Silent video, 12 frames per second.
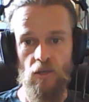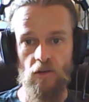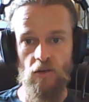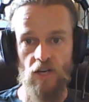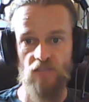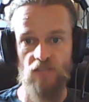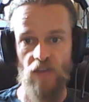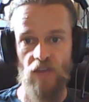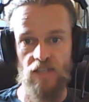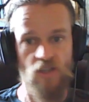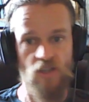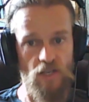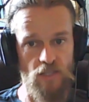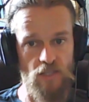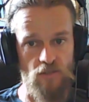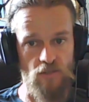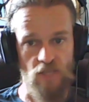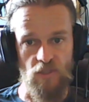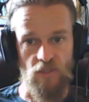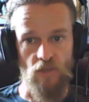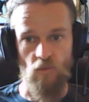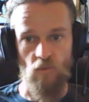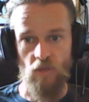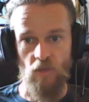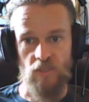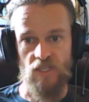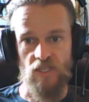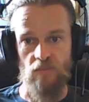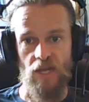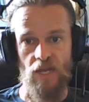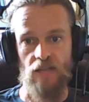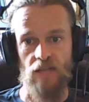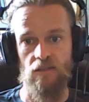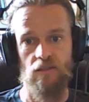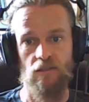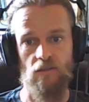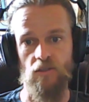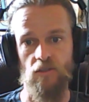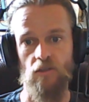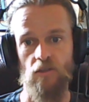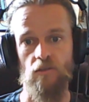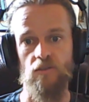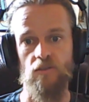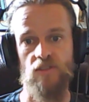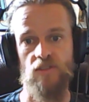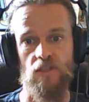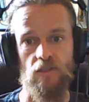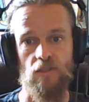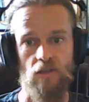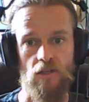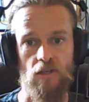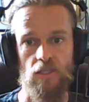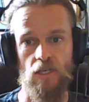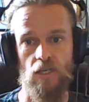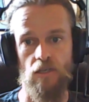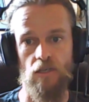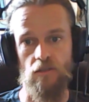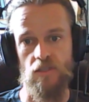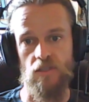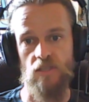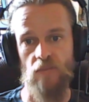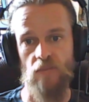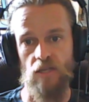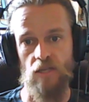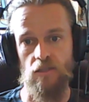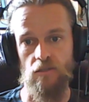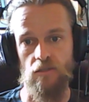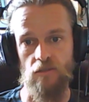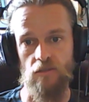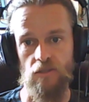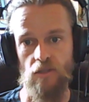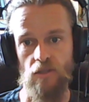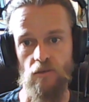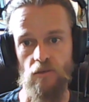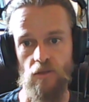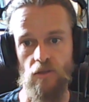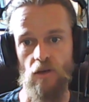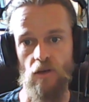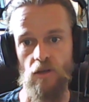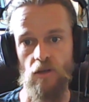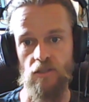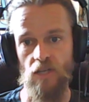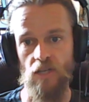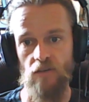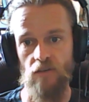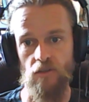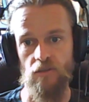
crush face kind of kill team. You don't want to be sitting back on the laurels thinking, oh yeah, I'll just sit back here and hide and cover.